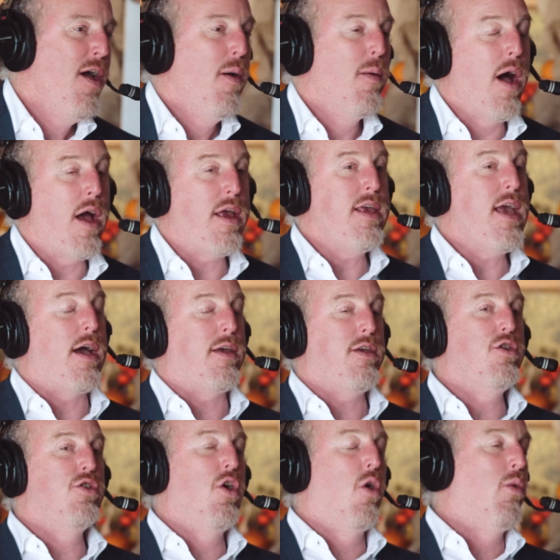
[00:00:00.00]
but
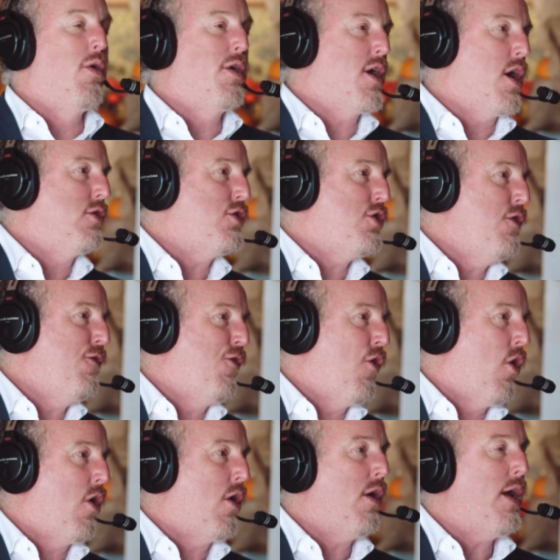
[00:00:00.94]
you don't want to go too
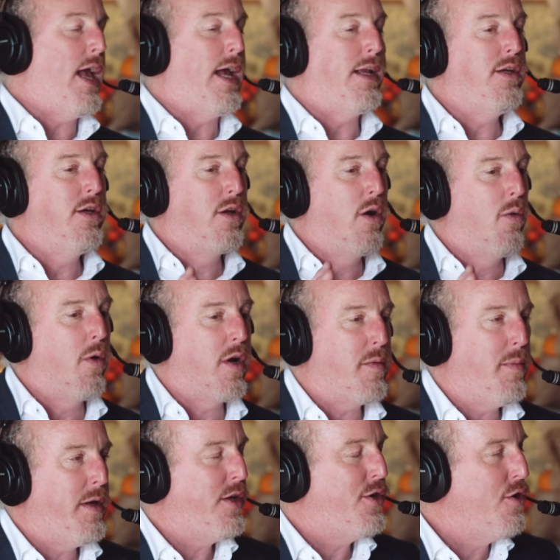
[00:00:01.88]
far, and you don't want
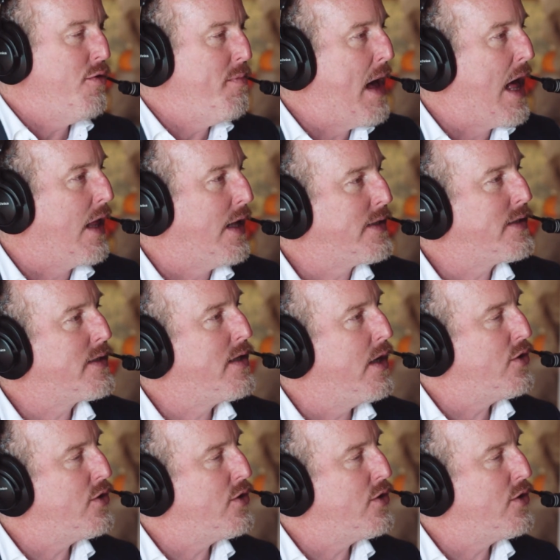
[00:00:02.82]
to be too balanced.